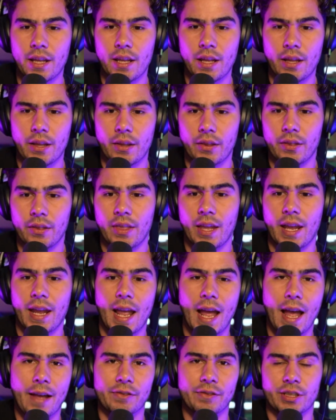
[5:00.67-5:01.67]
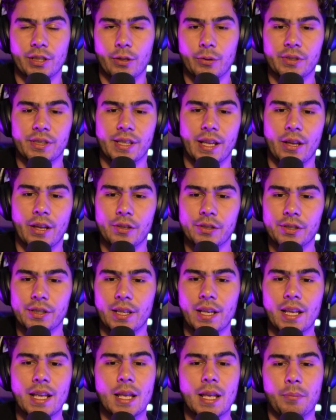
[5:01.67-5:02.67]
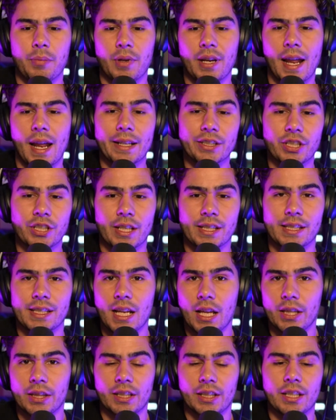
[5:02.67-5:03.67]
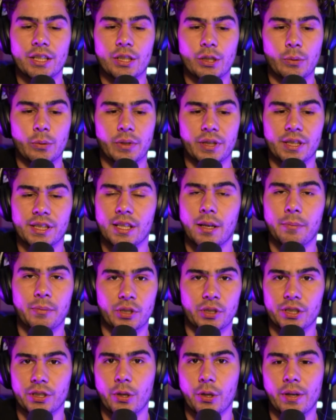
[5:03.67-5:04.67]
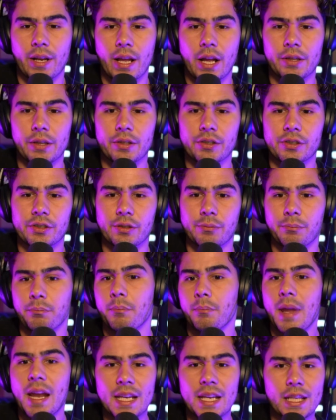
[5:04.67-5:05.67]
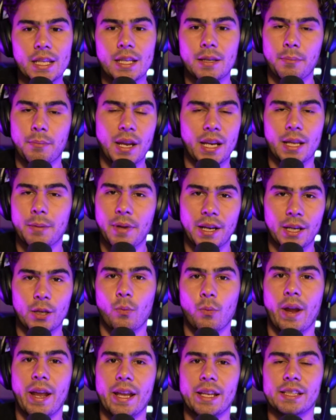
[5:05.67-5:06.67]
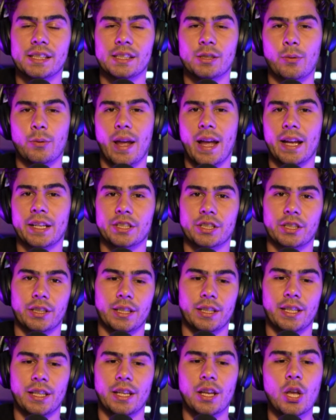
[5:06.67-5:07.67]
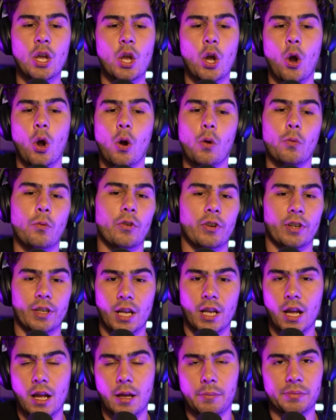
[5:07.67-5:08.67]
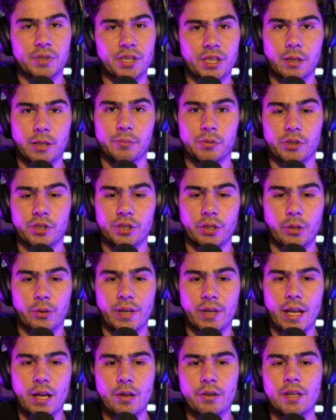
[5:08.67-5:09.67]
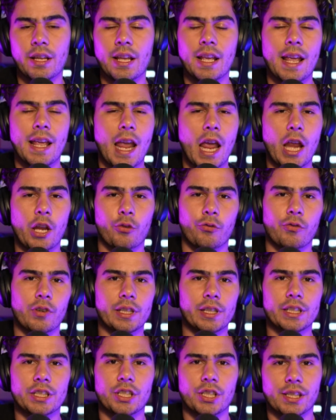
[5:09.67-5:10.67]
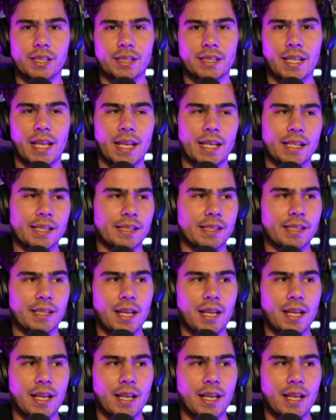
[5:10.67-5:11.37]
they have slow sales, but it actually has nothing to do with summer slowdown. There's many ways to actually overcome summer slowdown, and it really just takes